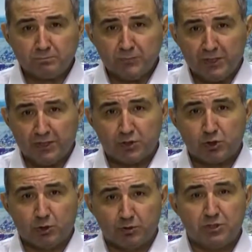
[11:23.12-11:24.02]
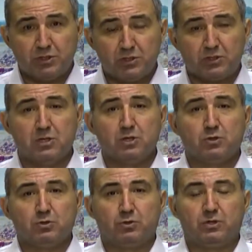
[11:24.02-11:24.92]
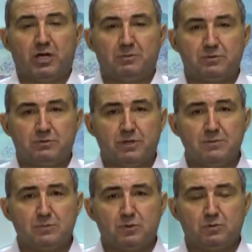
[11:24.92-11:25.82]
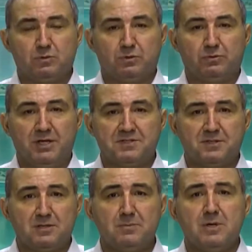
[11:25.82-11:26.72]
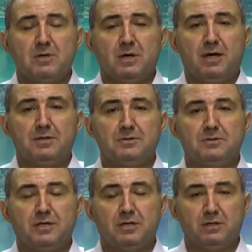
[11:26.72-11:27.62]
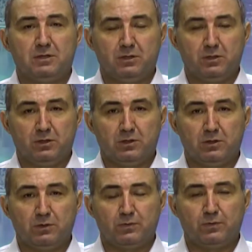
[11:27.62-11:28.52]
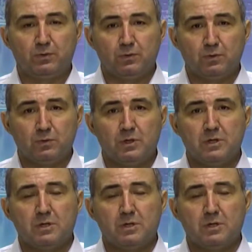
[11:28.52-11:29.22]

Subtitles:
his soldiers to capture him, to arrest him, and they threw